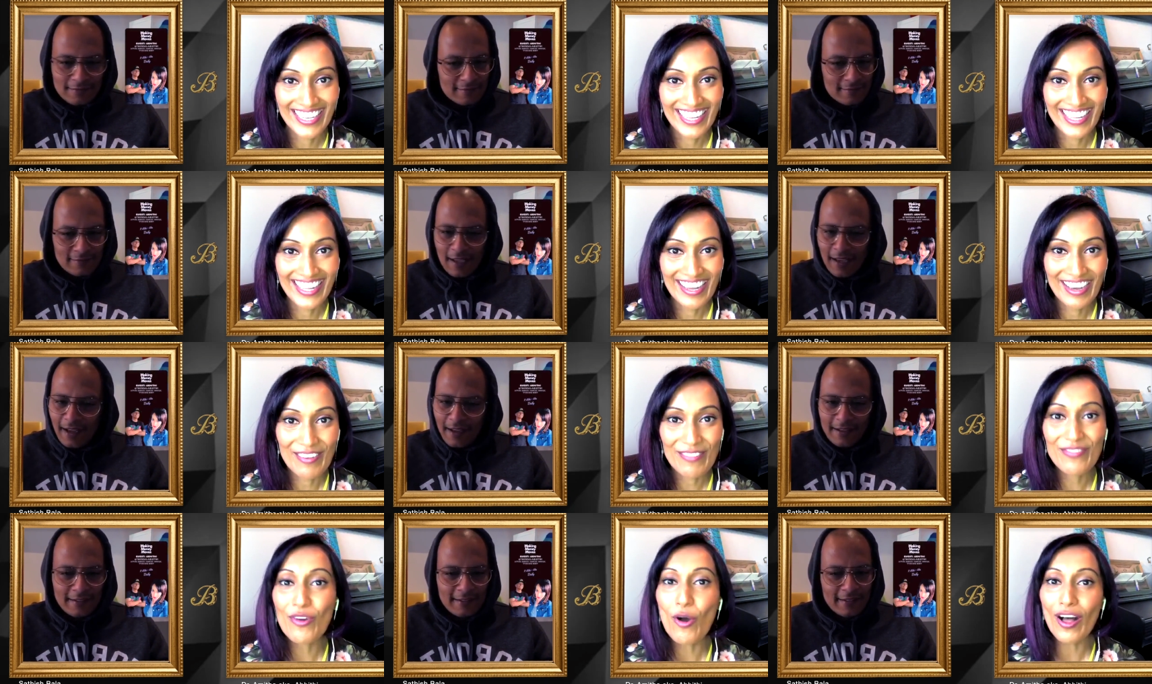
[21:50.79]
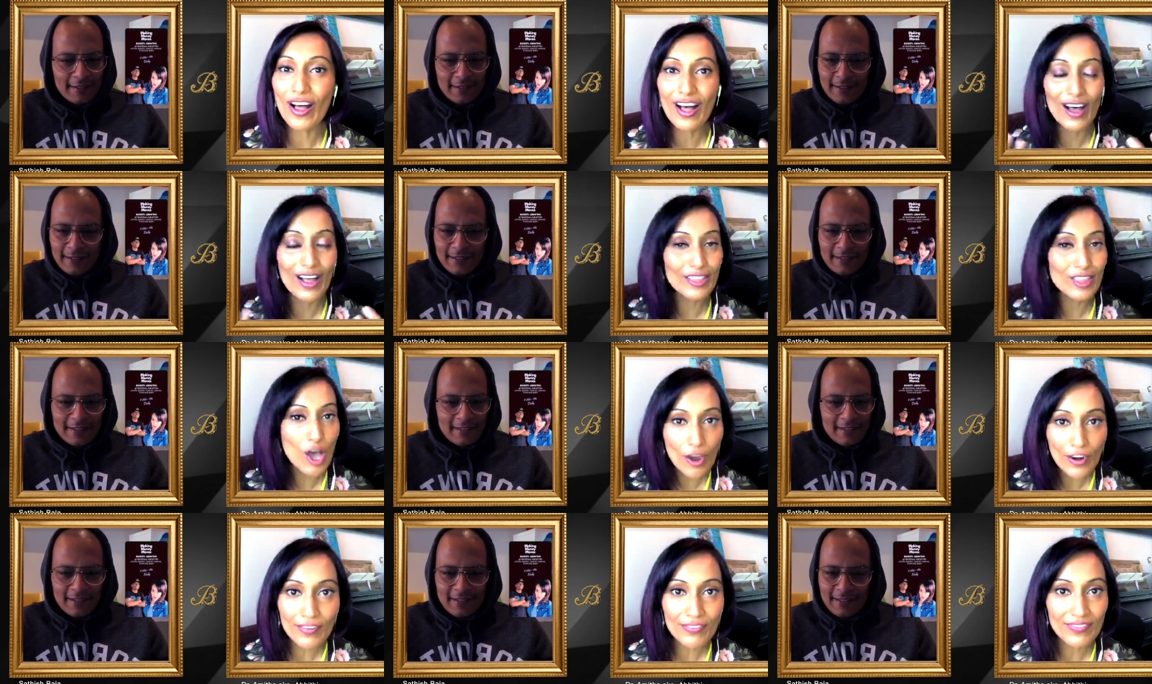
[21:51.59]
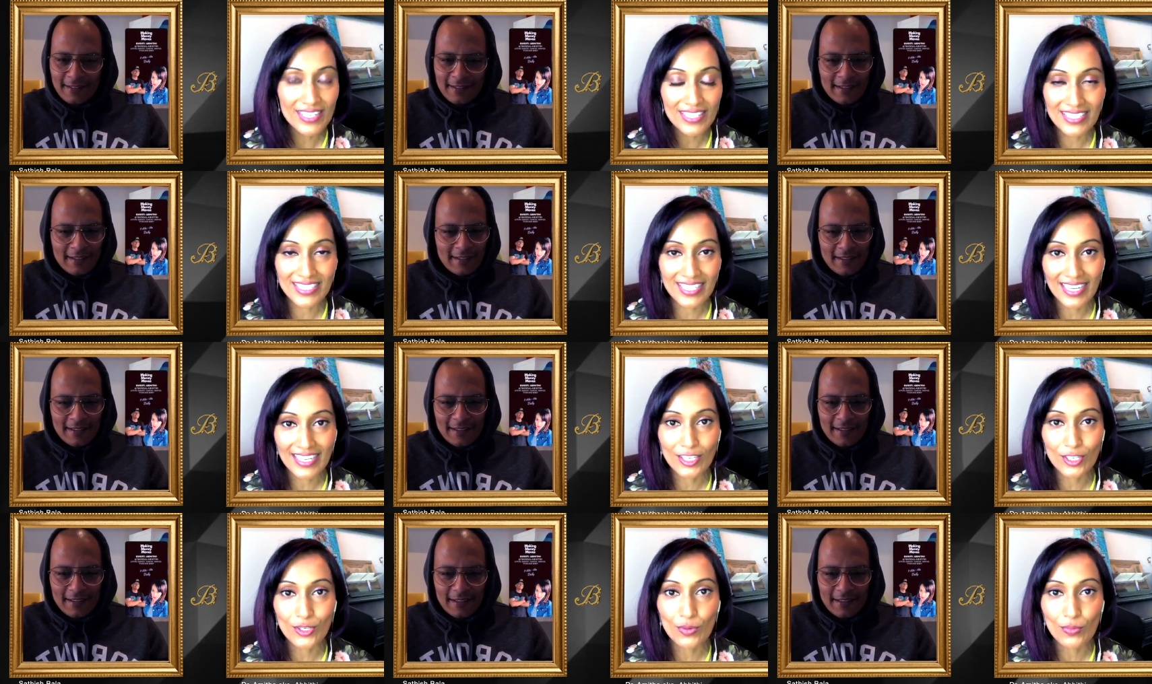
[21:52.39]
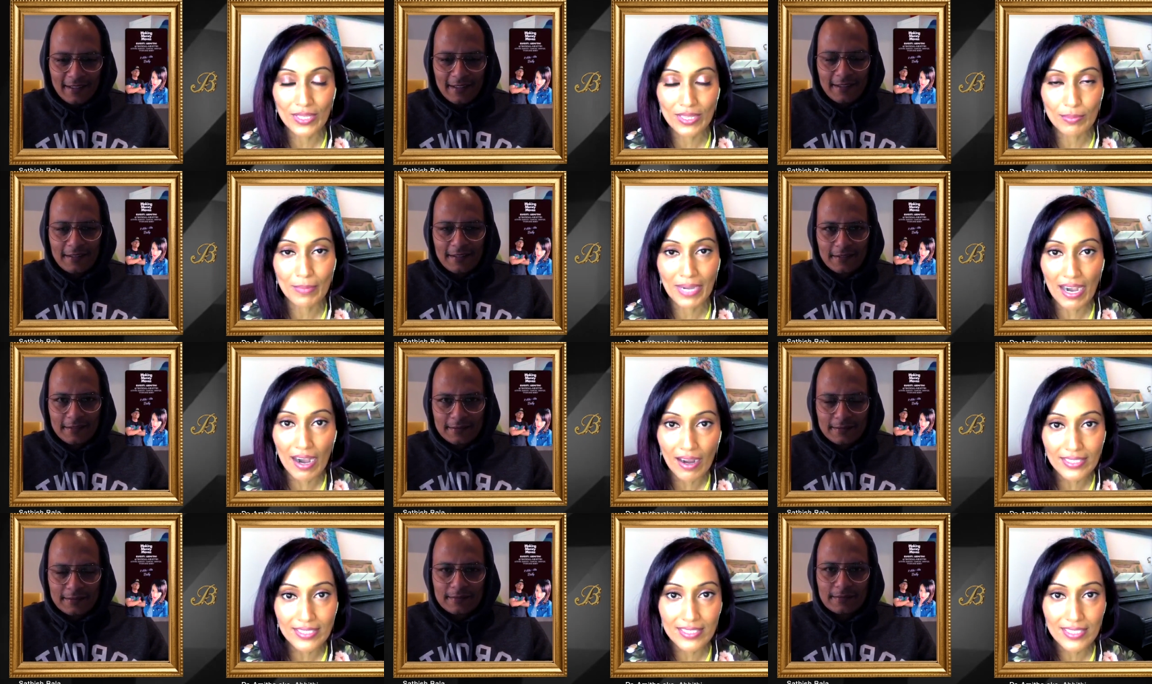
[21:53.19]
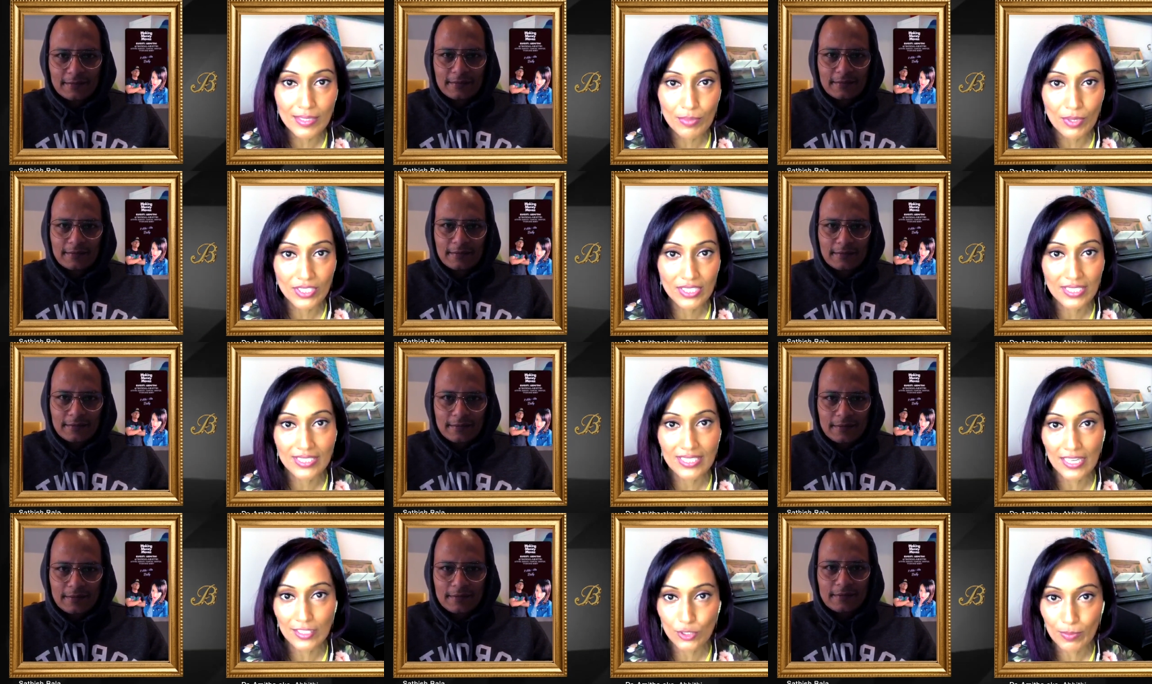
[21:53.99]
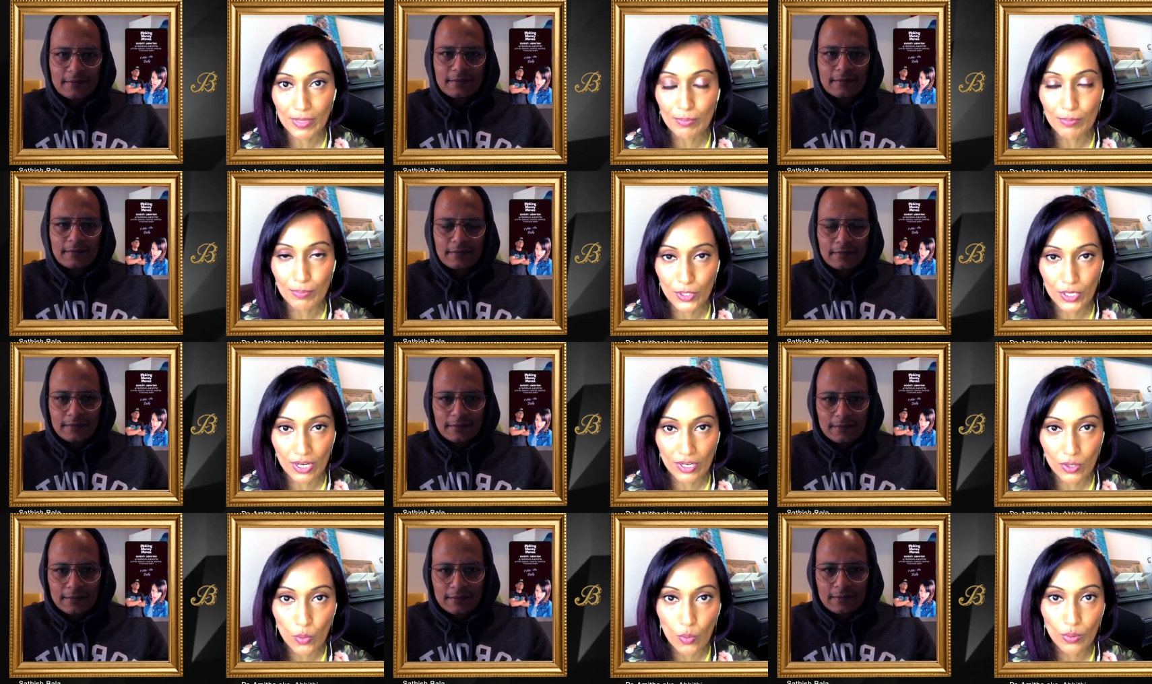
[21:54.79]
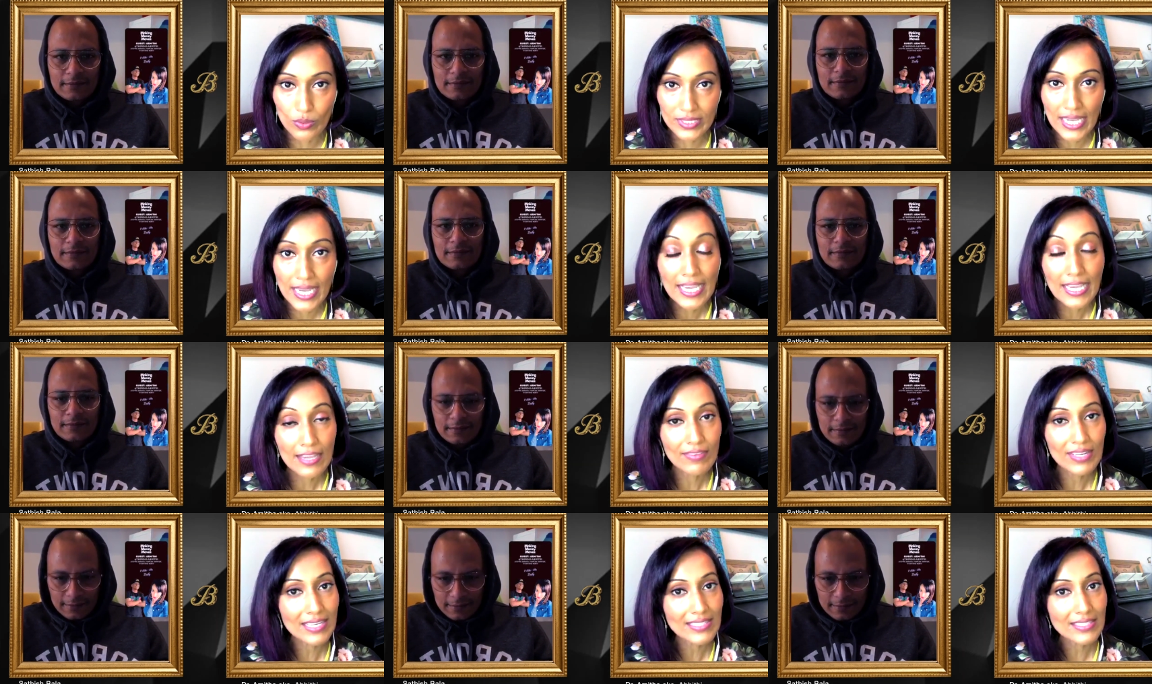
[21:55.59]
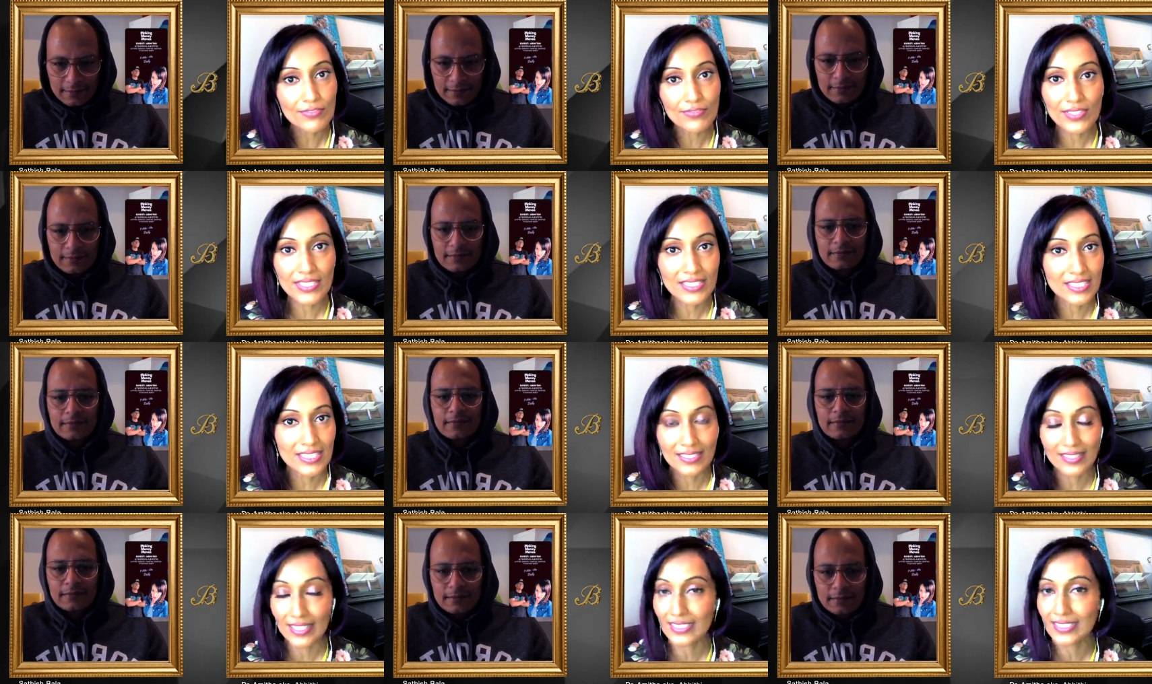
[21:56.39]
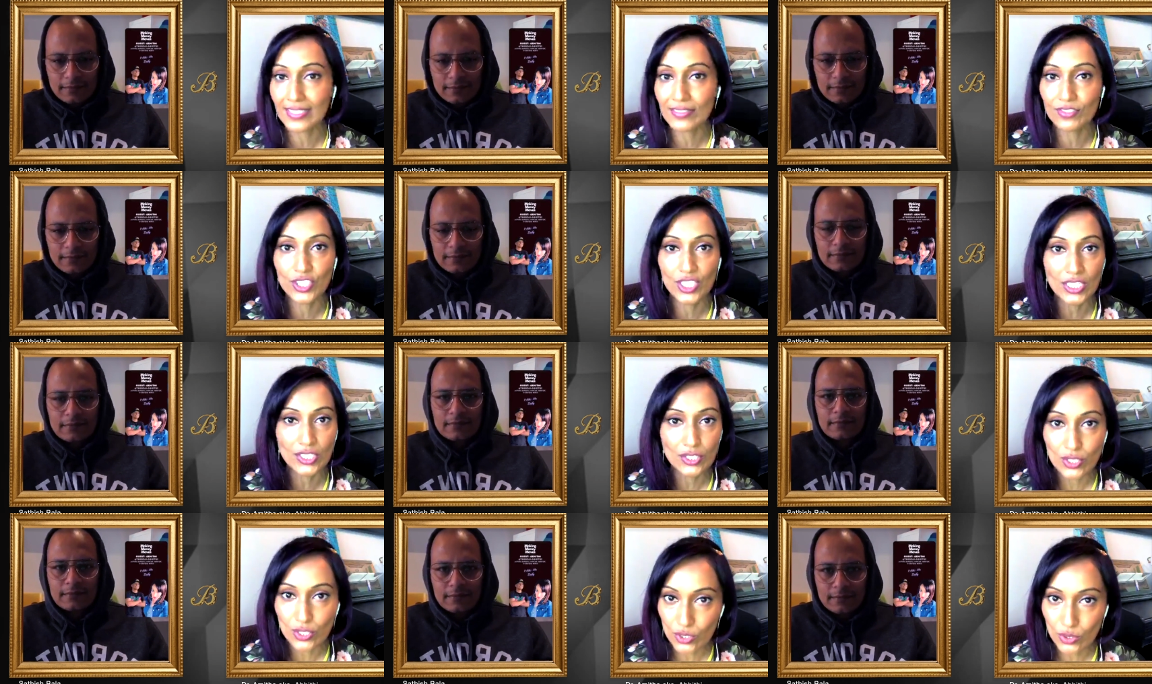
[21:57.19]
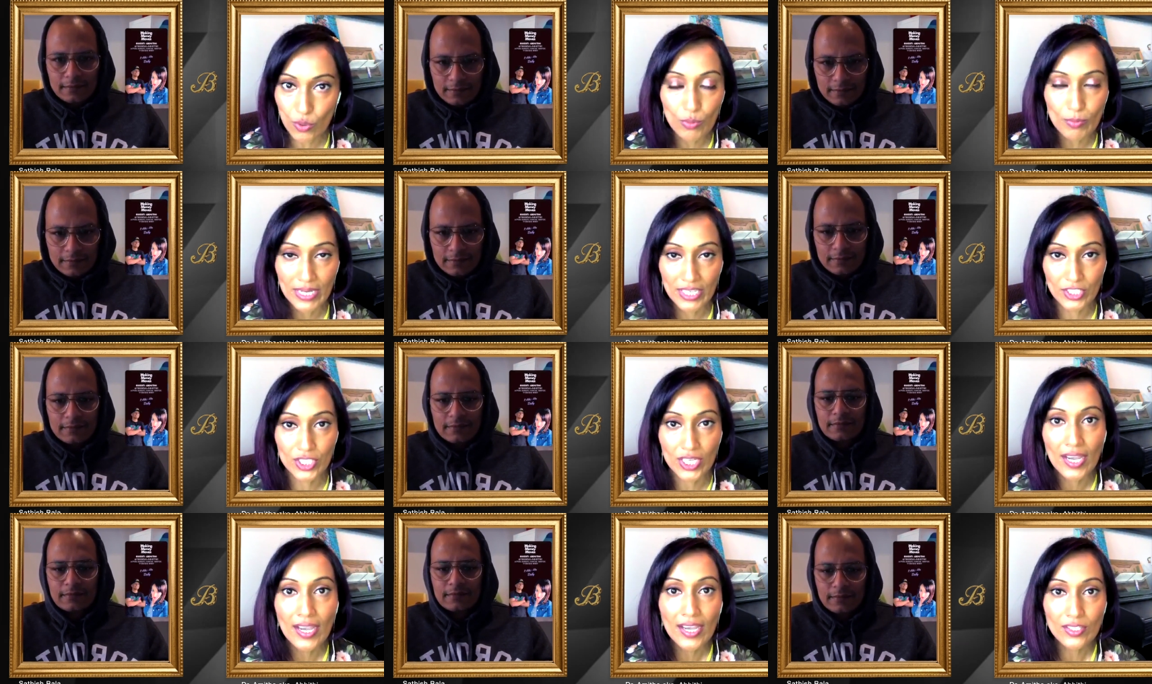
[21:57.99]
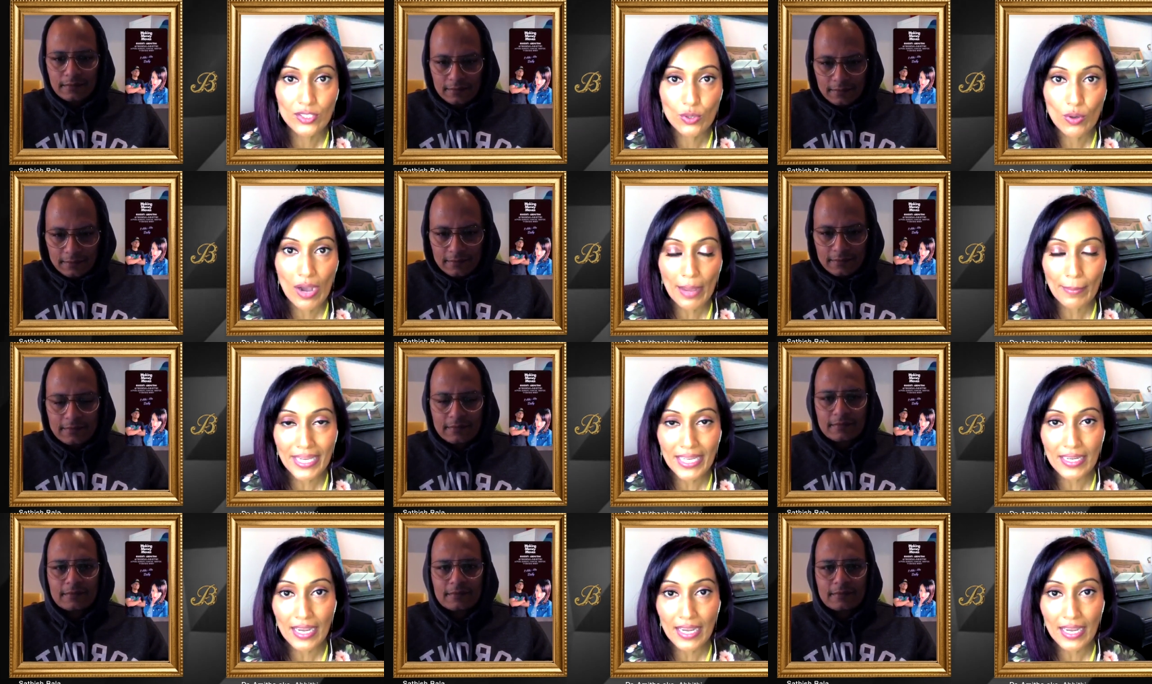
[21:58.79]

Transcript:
Speaker 1: yeah what a lot of us like you know with my artistic projects had to be put on hold even as a physician things have changed so much so i mean